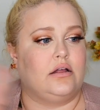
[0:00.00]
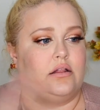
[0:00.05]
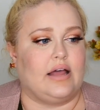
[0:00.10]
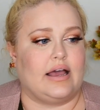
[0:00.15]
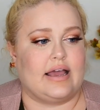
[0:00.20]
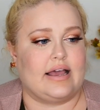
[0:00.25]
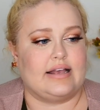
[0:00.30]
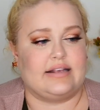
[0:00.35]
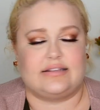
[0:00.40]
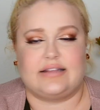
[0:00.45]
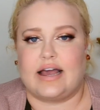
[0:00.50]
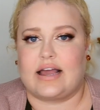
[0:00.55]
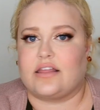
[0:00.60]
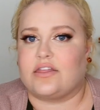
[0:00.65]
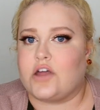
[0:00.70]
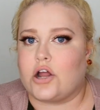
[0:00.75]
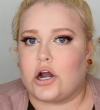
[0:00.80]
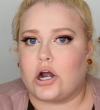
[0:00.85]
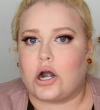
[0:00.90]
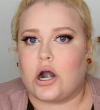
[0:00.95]
like is like
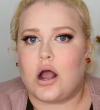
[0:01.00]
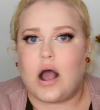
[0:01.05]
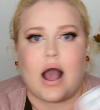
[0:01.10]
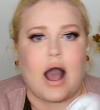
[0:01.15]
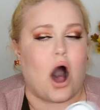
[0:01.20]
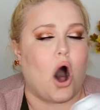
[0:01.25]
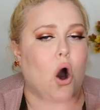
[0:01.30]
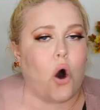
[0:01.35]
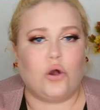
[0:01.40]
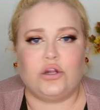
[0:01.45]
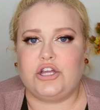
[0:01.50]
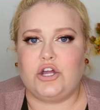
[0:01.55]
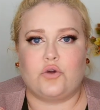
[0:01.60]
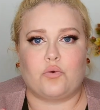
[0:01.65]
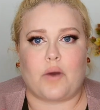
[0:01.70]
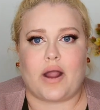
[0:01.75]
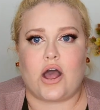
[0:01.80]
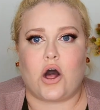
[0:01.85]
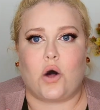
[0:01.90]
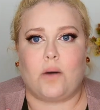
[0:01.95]
their holy
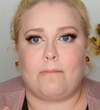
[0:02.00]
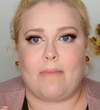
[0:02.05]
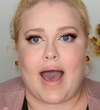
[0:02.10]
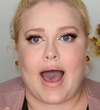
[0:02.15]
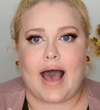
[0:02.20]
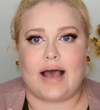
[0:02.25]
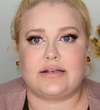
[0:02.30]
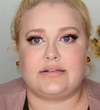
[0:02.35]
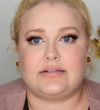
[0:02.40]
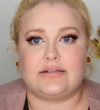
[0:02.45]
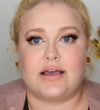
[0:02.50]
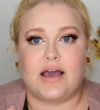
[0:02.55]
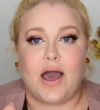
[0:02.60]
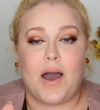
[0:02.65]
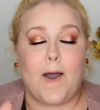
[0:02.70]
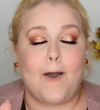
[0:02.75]
grail mask,